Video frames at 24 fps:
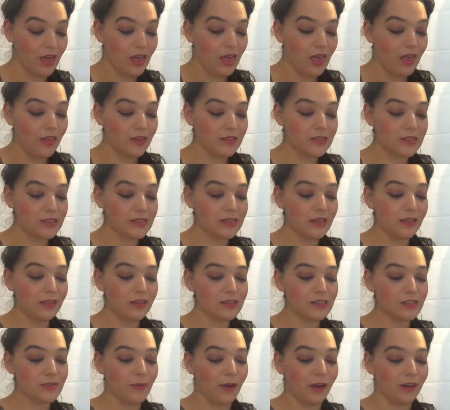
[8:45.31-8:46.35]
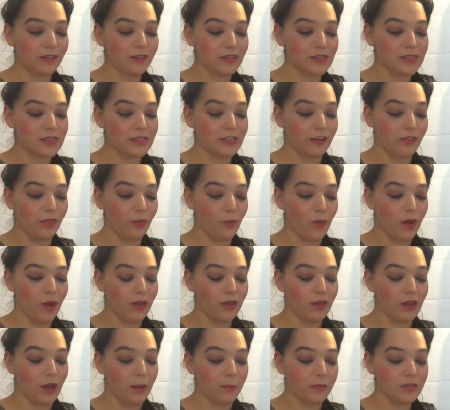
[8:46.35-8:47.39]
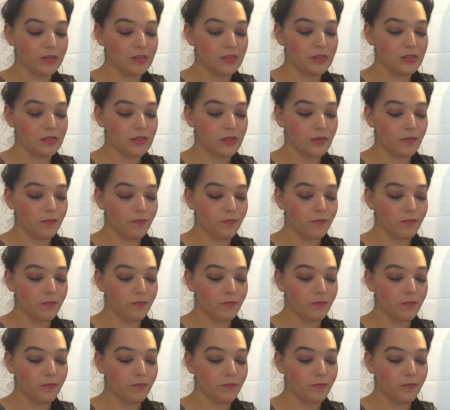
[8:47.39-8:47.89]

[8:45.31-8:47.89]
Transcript: The Sicilian smiled and stared at the wine goblets.